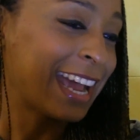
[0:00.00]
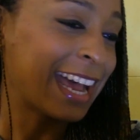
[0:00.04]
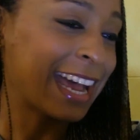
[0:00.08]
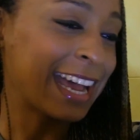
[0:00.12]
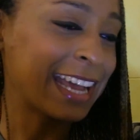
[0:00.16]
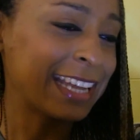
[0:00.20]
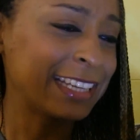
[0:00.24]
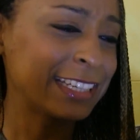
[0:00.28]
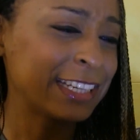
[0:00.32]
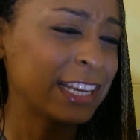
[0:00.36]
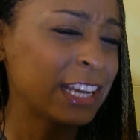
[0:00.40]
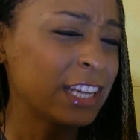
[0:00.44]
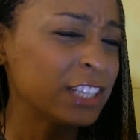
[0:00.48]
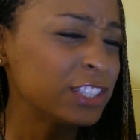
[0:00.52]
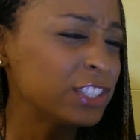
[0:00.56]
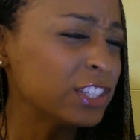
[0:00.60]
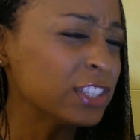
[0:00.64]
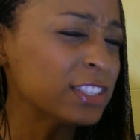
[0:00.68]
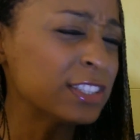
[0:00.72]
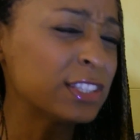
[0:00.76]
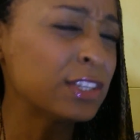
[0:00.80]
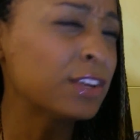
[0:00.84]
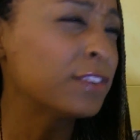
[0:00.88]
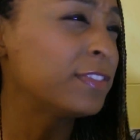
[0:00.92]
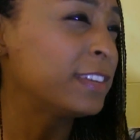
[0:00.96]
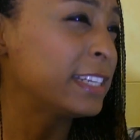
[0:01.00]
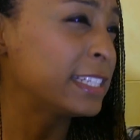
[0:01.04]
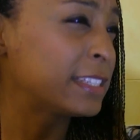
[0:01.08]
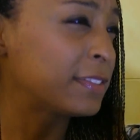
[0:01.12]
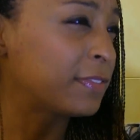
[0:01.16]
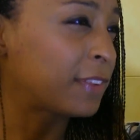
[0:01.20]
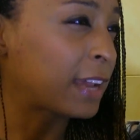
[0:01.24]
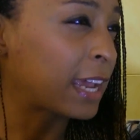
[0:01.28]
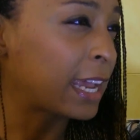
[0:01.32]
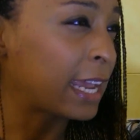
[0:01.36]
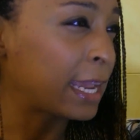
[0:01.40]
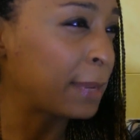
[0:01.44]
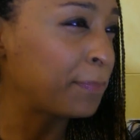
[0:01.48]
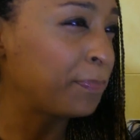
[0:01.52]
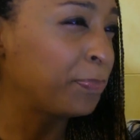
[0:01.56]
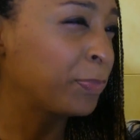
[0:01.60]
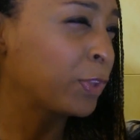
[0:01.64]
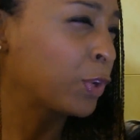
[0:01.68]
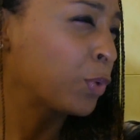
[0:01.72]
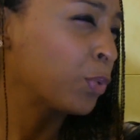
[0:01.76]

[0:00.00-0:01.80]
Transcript: And just love his vibe.